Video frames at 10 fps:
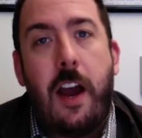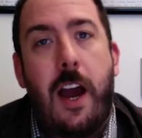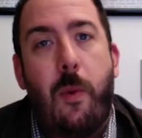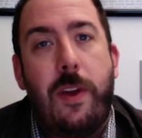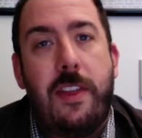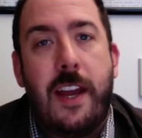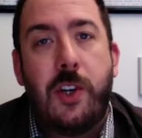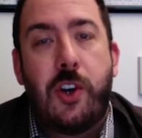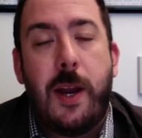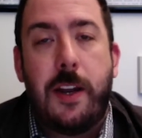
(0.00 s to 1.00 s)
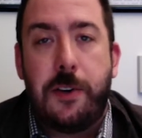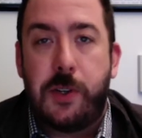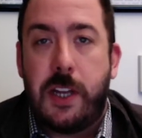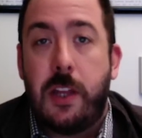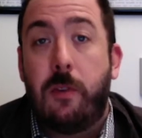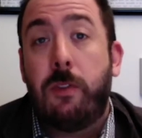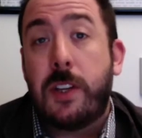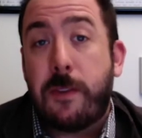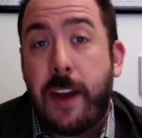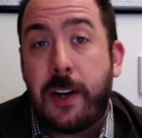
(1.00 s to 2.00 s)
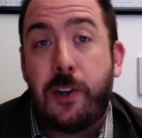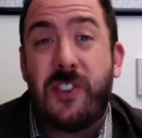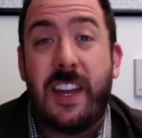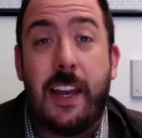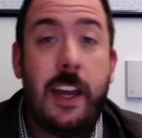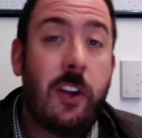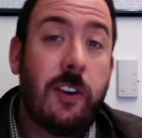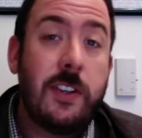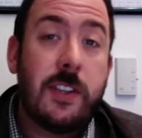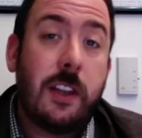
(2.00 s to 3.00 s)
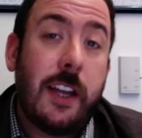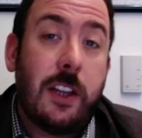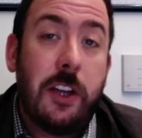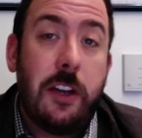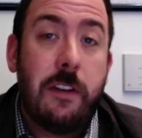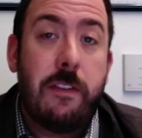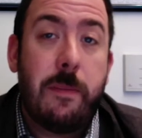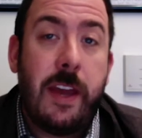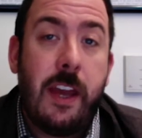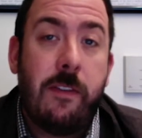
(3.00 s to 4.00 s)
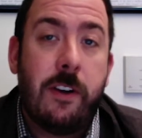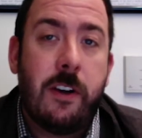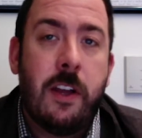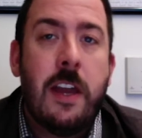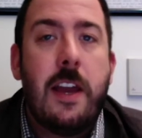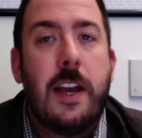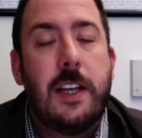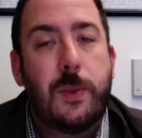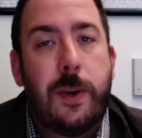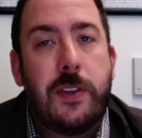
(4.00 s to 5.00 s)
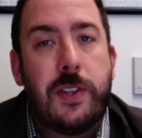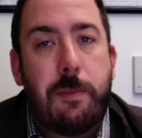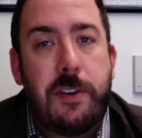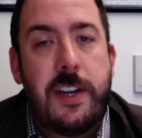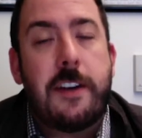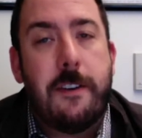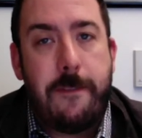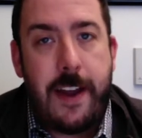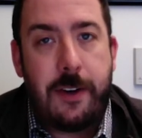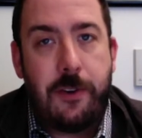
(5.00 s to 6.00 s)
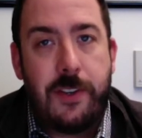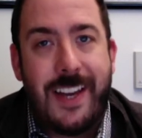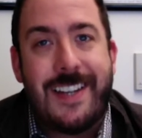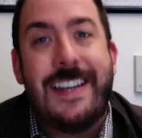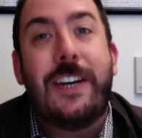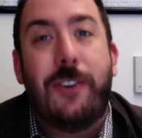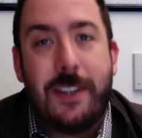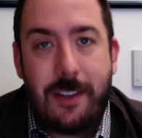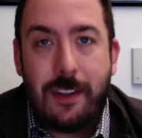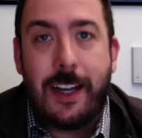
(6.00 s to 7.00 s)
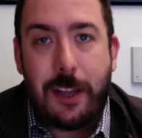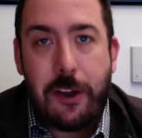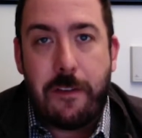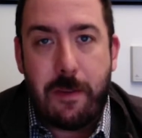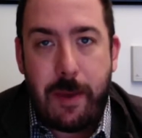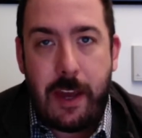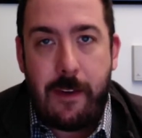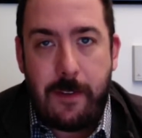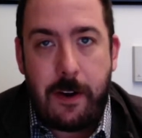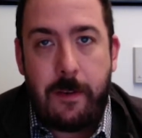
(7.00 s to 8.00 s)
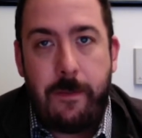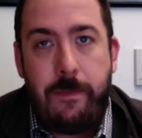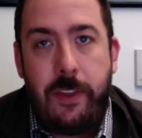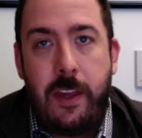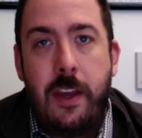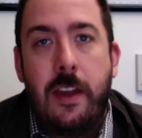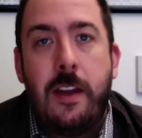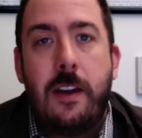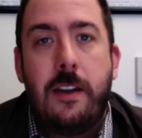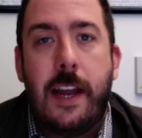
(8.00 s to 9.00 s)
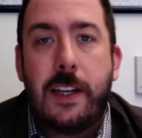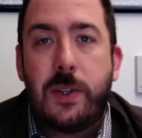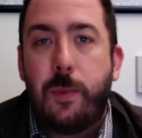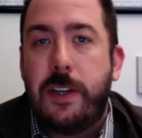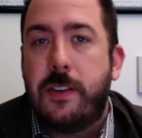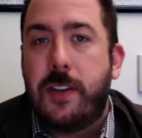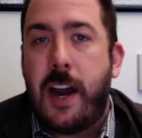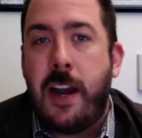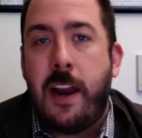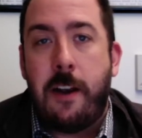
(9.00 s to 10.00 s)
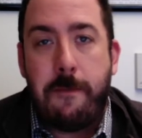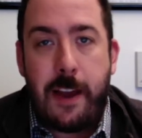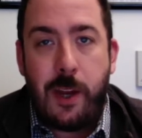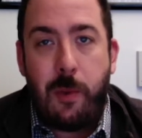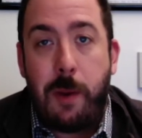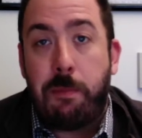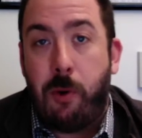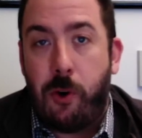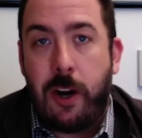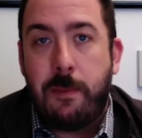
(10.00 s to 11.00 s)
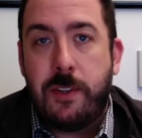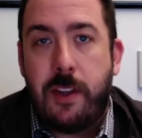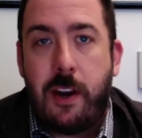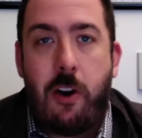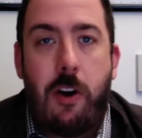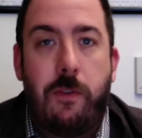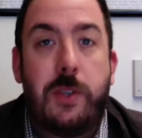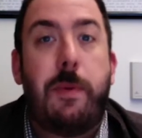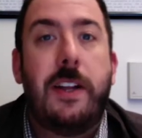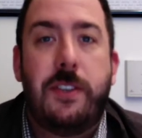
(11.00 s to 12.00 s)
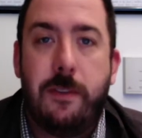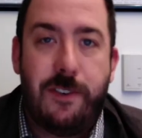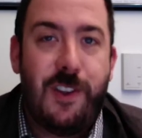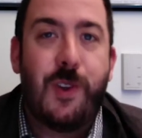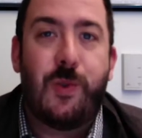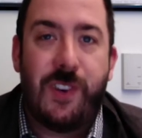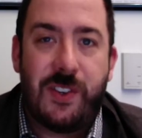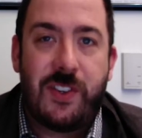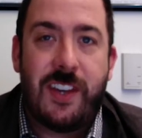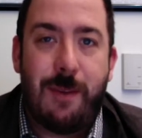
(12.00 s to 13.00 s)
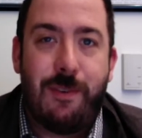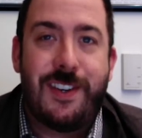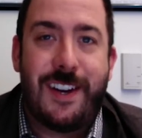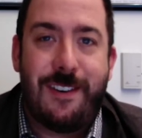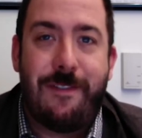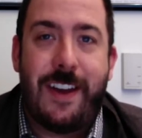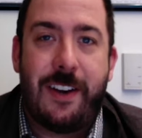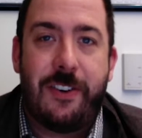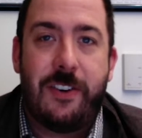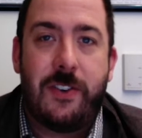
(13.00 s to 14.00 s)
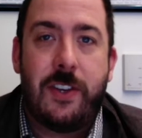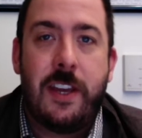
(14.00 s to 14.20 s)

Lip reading: We then try and understand the risk factors that increase the likelihood of the behavior, as well as the protective factors that decrease the likelihood of the behavior. Next, we design and evaluate programs that are responsive to those risks and protective factors.